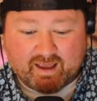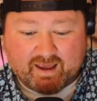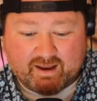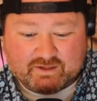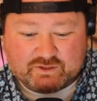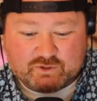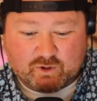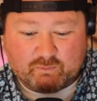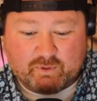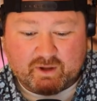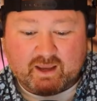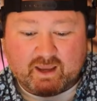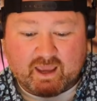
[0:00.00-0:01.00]
store
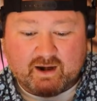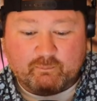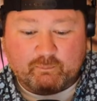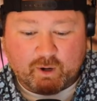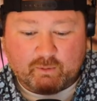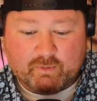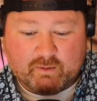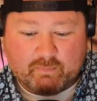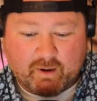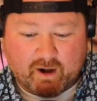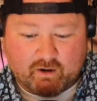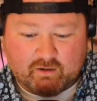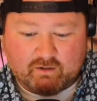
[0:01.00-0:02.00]
pick in a bourbon
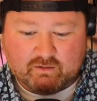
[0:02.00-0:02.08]
barrel.